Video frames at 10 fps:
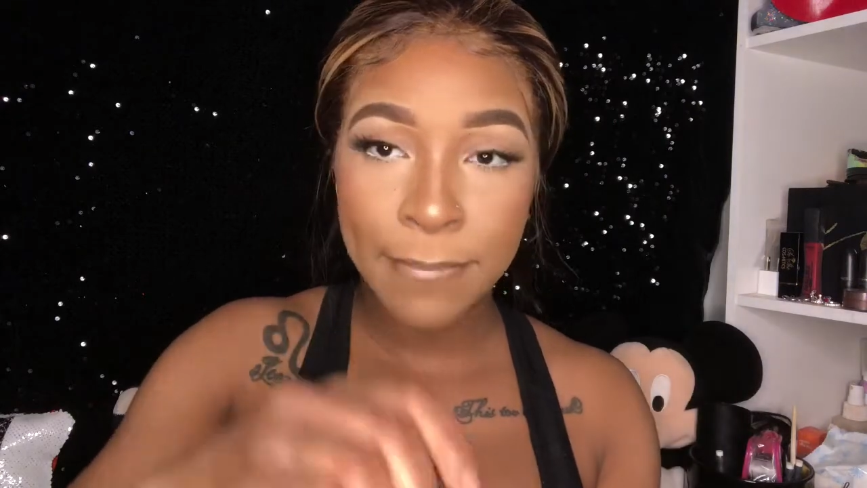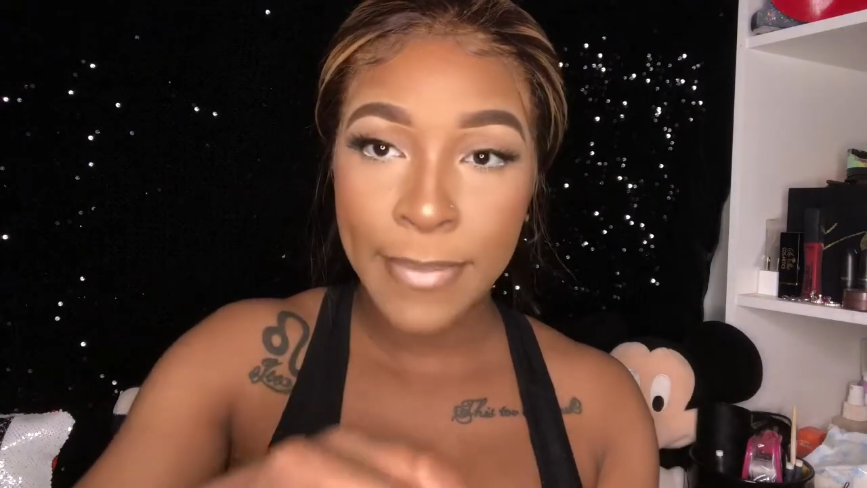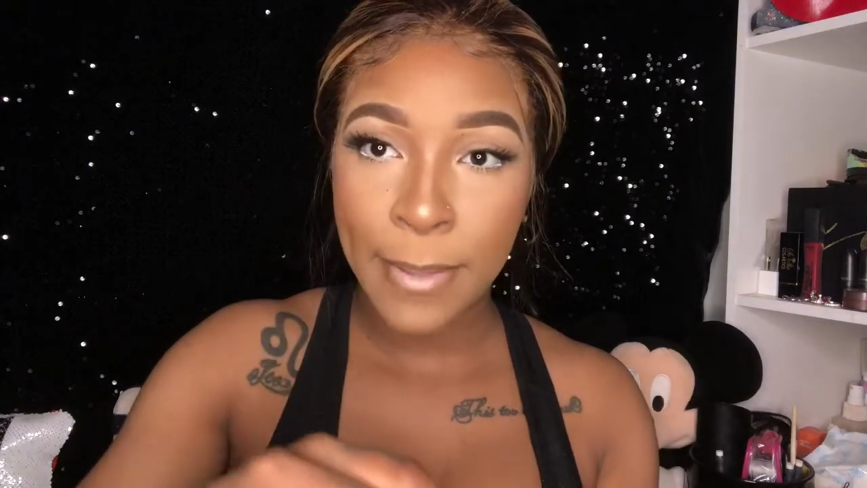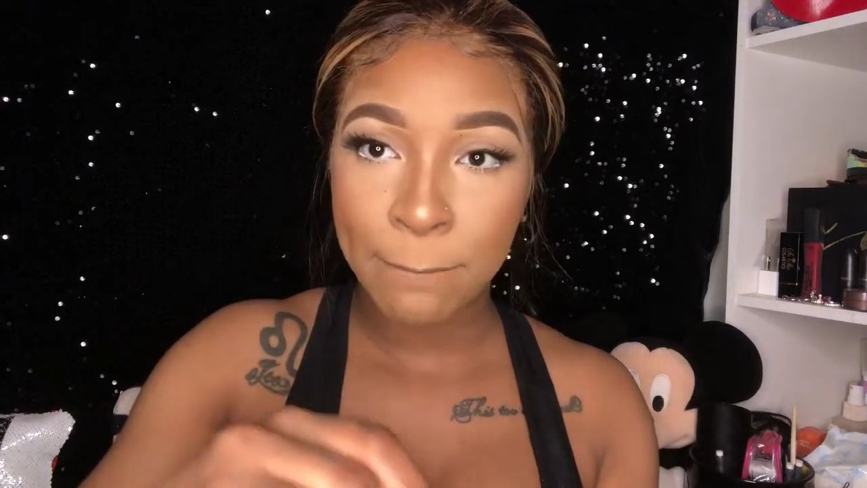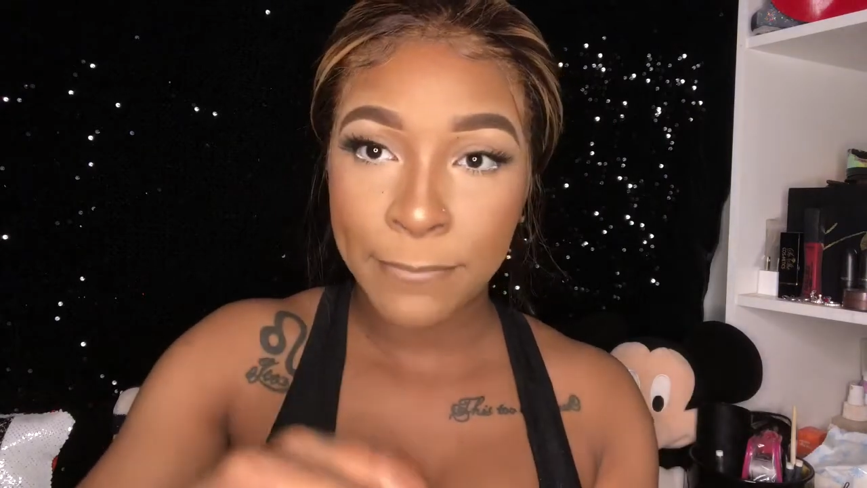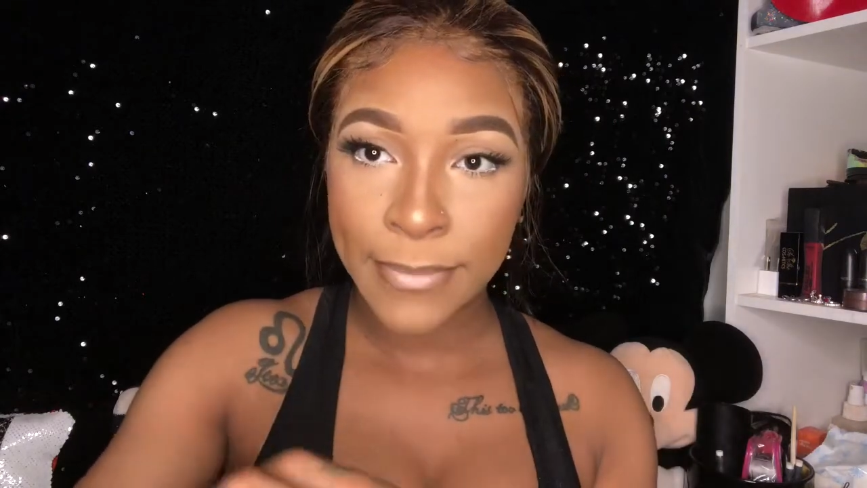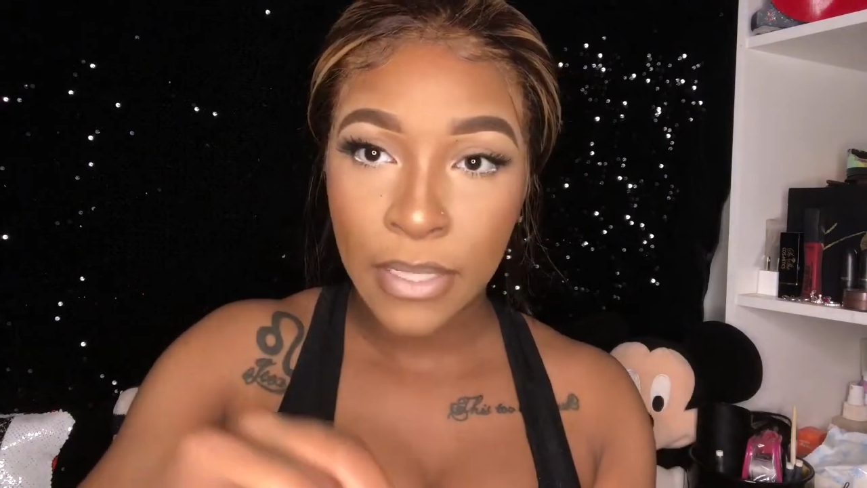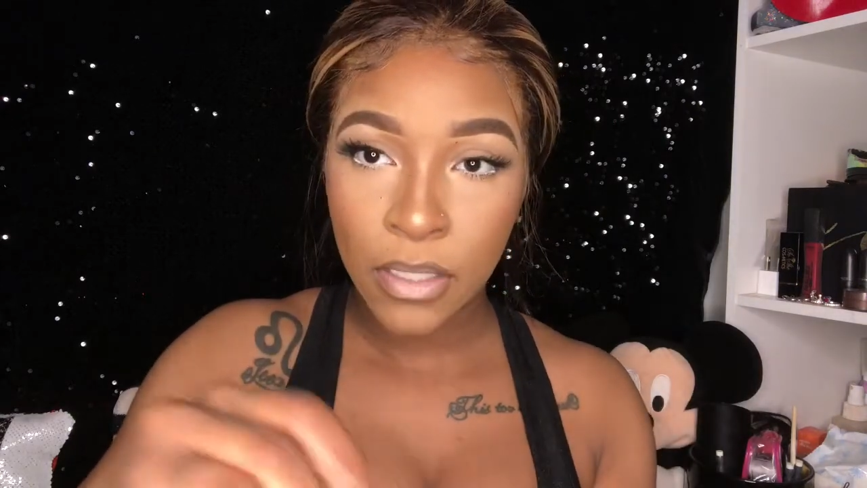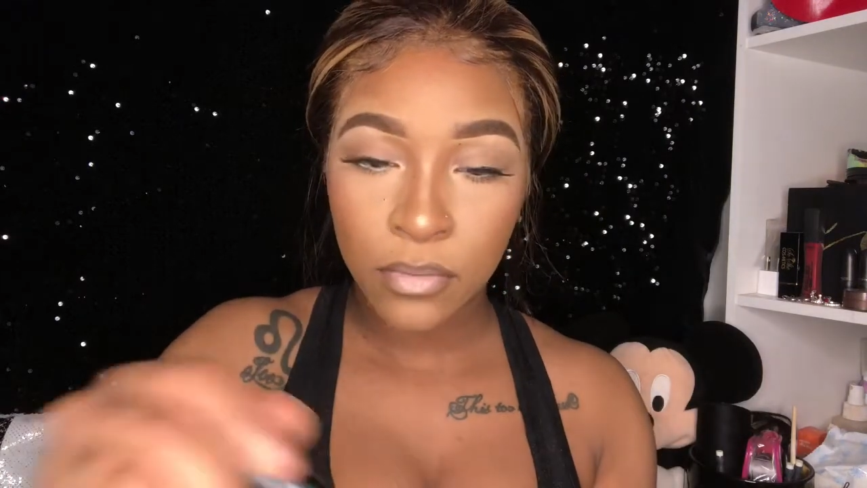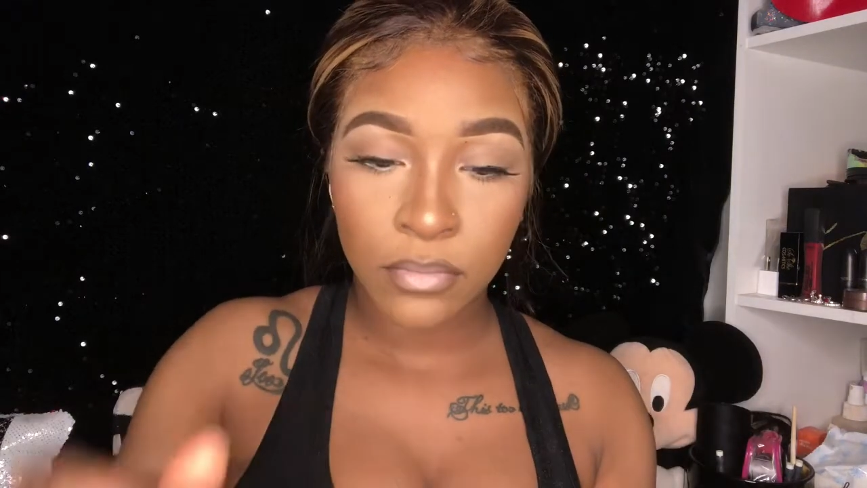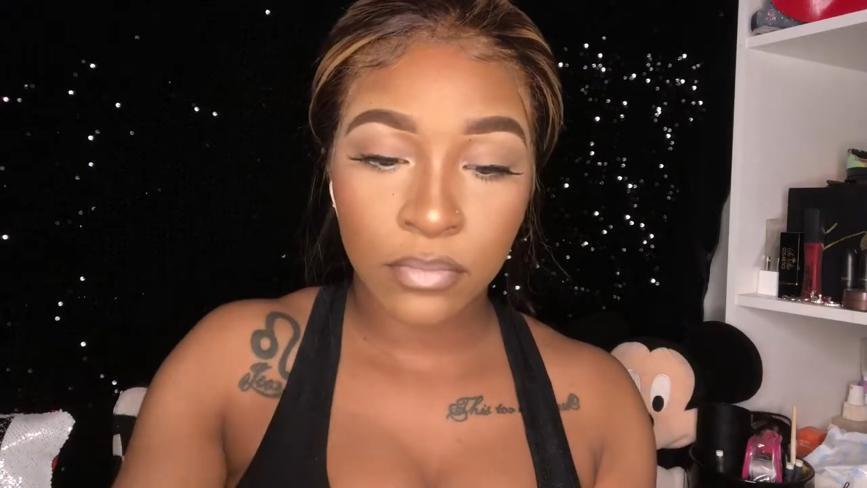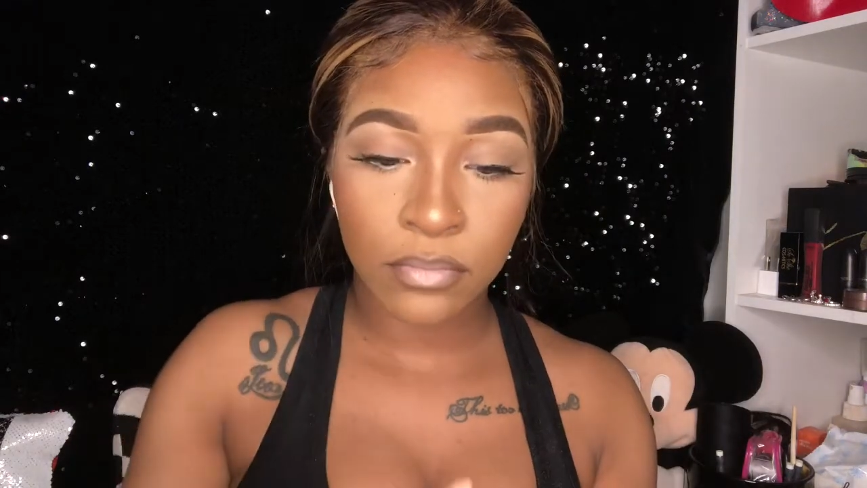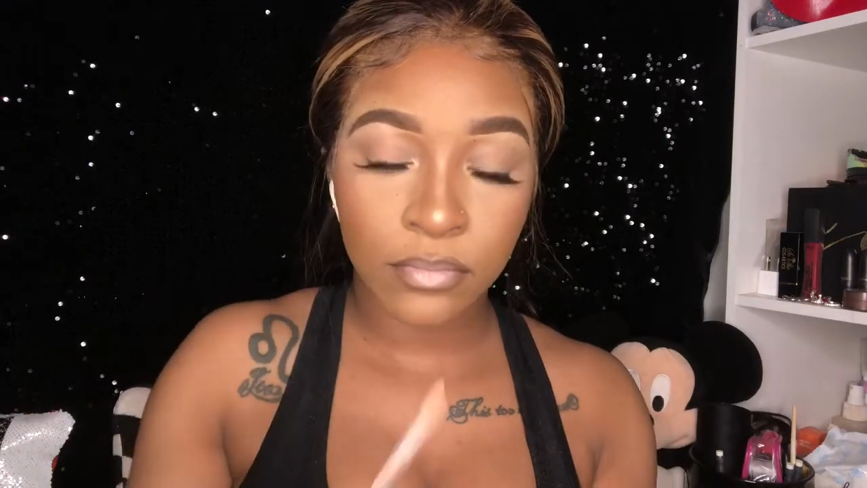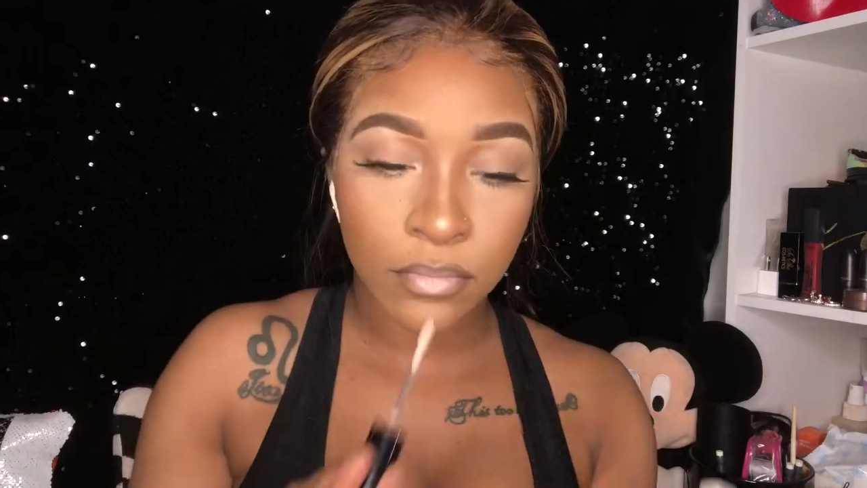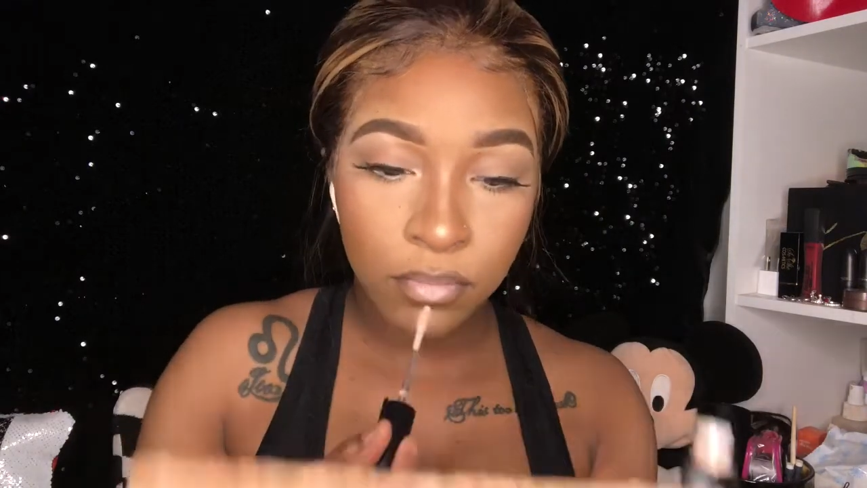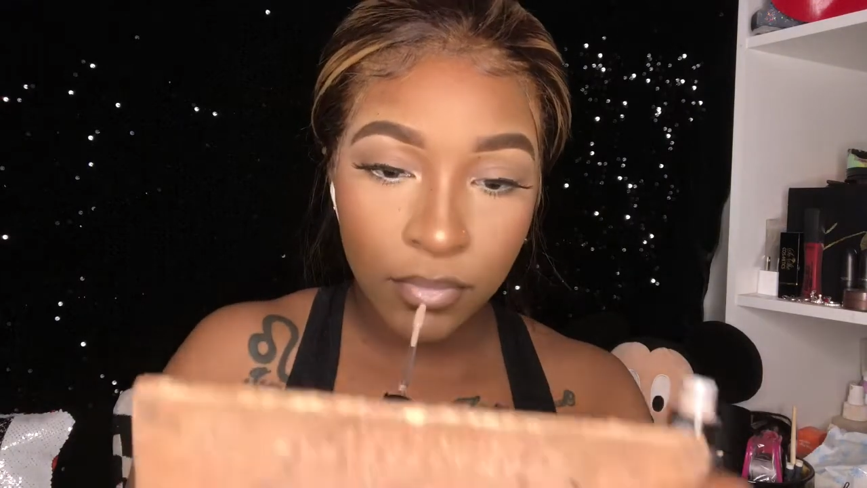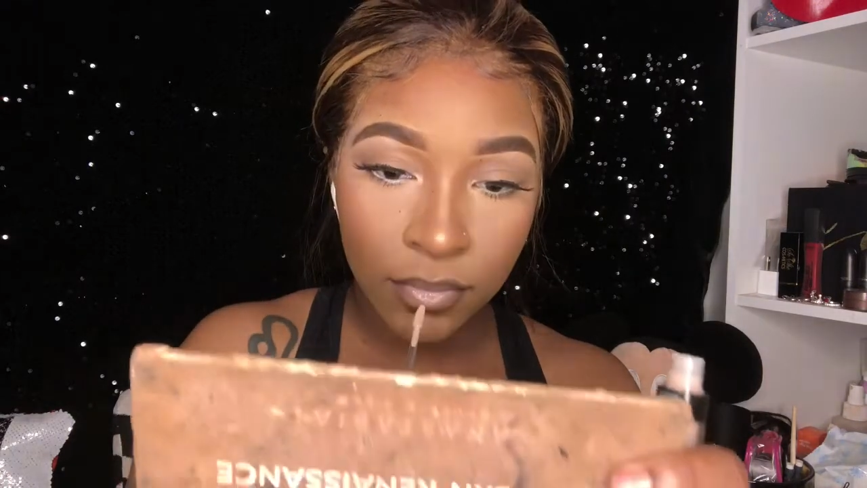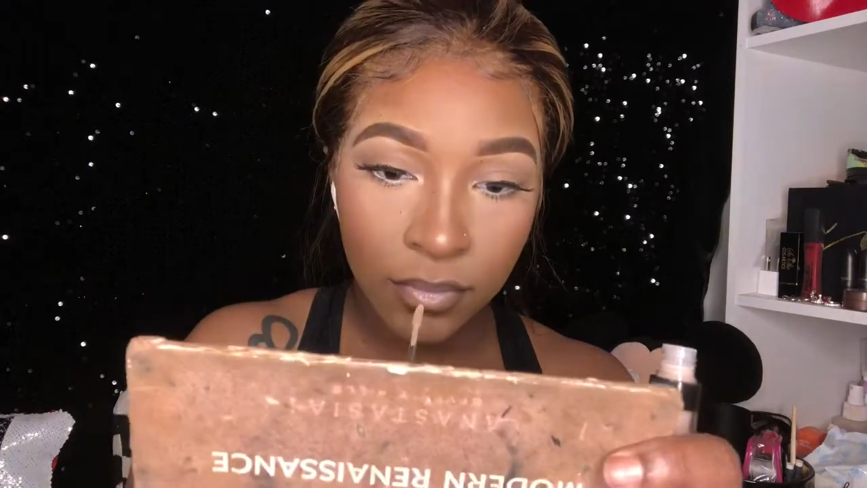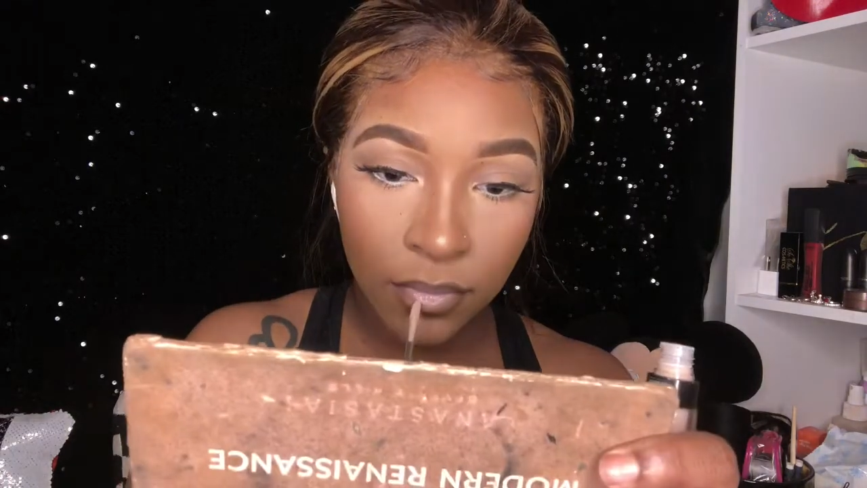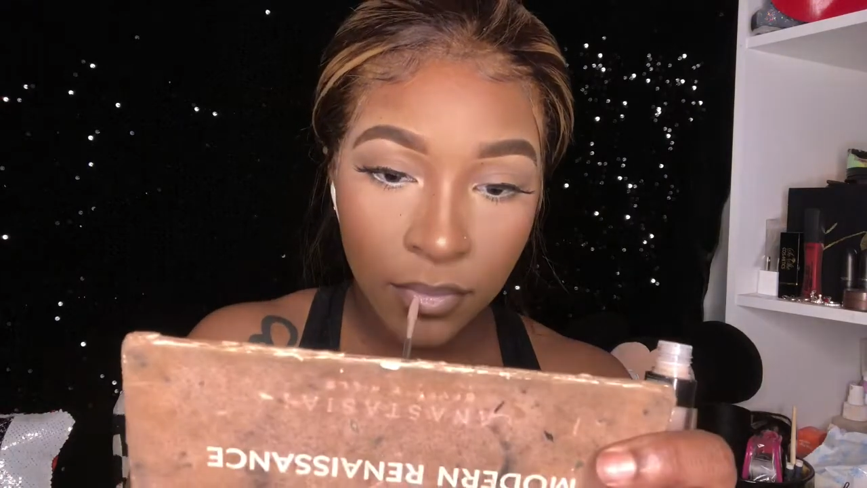put that cream
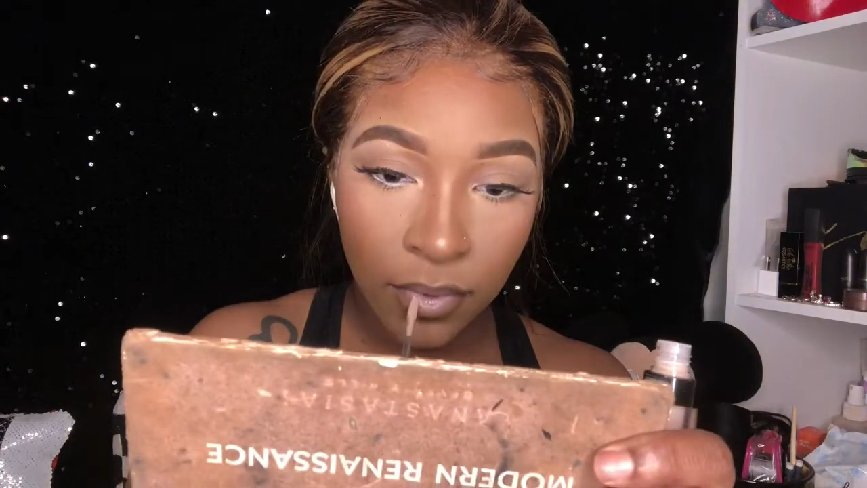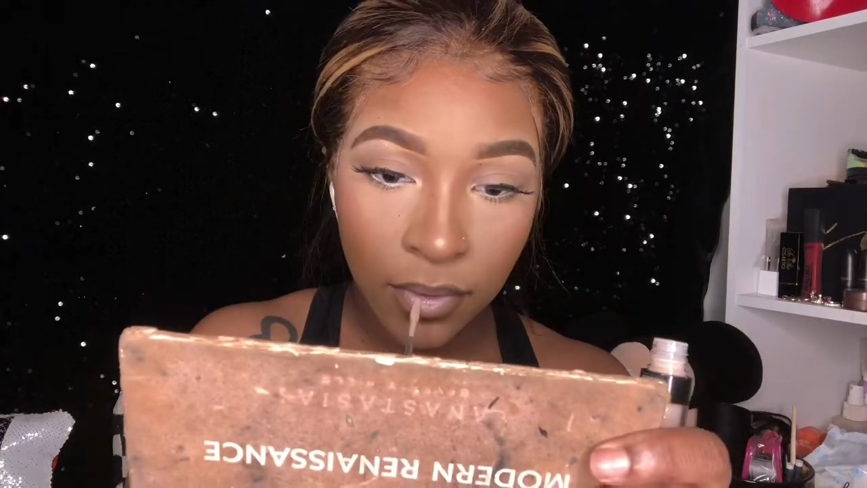shade.